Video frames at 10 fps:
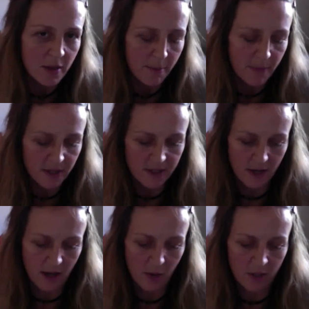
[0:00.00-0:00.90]
But
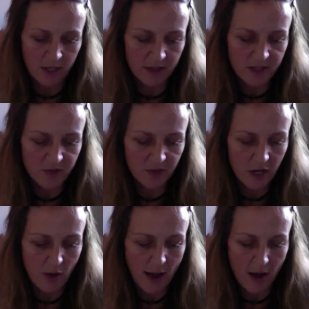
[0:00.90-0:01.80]
I want to get this
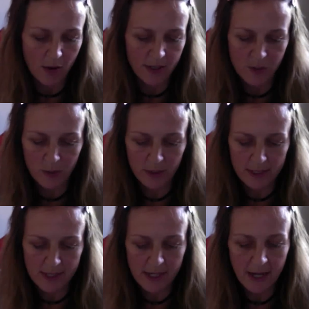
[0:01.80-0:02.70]
video out as quickly
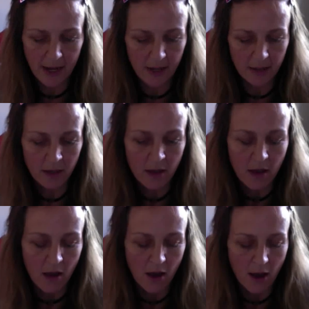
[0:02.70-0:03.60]
as I can.
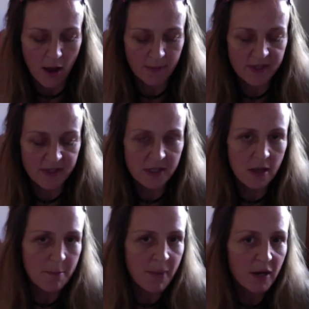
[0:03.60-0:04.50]
This is
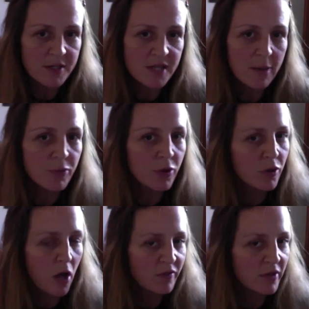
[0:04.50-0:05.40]
a Parasite
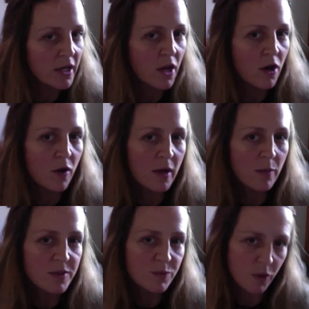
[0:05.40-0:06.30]
Protocol video
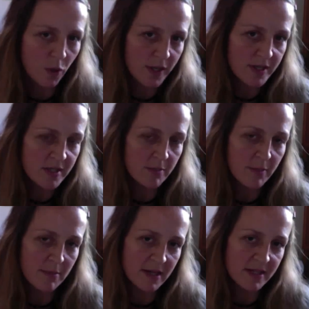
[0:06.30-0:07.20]
and was requested
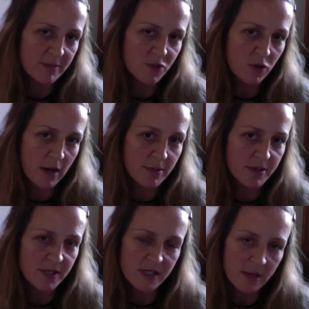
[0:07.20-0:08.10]
by my
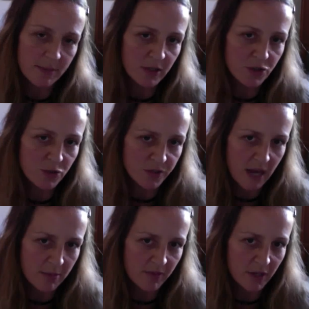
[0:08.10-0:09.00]
subscribers. It's not my usual
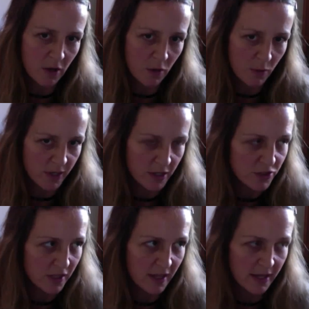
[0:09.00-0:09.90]
type of video, what I
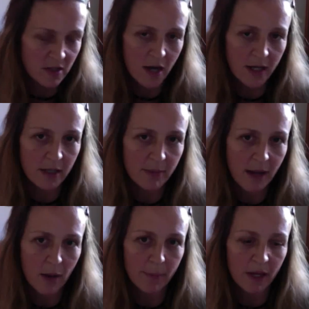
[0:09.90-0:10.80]
usually like talking
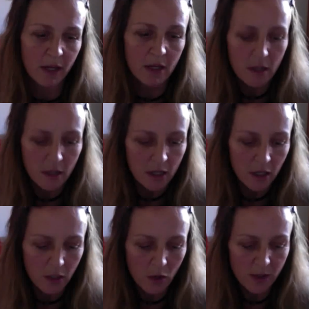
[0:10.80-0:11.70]
about, but
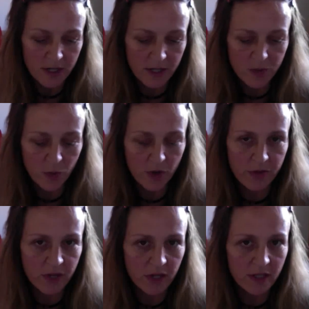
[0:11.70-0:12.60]
you know, it is
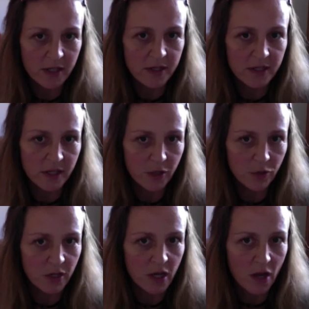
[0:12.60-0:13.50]
worth getting into the
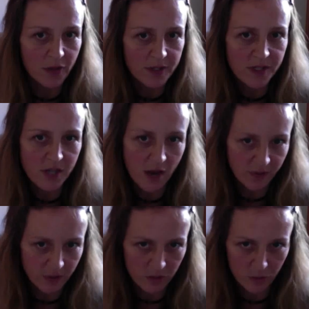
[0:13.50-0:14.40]
nitty-gritty on this stuff,
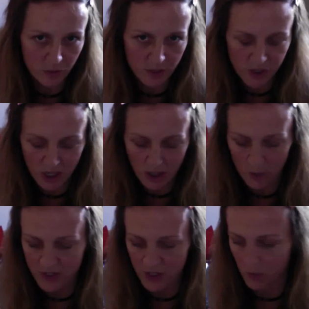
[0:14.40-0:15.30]
and I do want to share
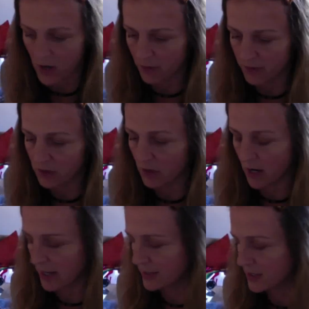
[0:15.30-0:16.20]
what's going on with you
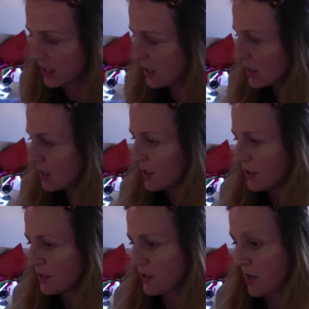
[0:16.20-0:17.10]
guys.
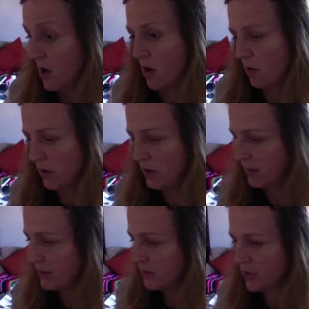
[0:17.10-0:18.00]
So
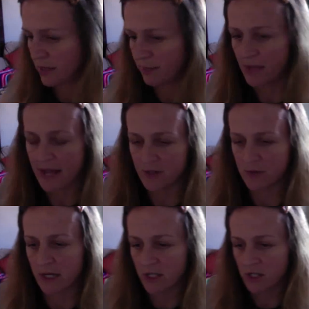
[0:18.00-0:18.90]
I'm going to try to blast
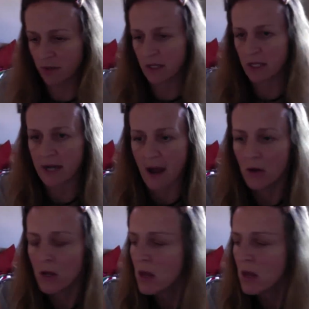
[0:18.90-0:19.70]
right into it and get it out.